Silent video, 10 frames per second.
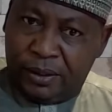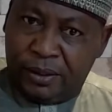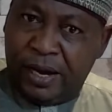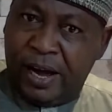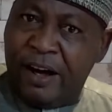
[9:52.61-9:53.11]

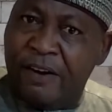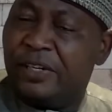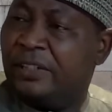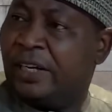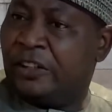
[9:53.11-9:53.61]
the
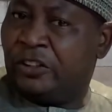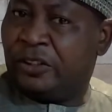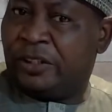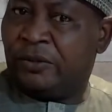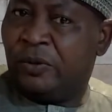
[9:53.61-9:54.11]
average
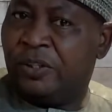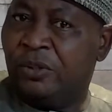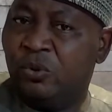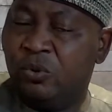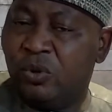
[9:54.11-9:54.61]
Nigerian, when
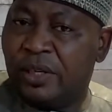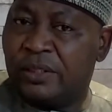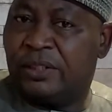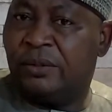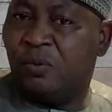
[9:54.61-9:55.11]
you look
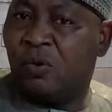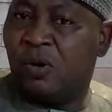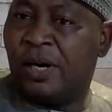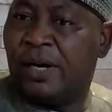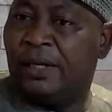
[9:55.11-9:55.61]
at him or
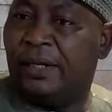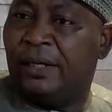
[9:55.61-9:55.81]
her,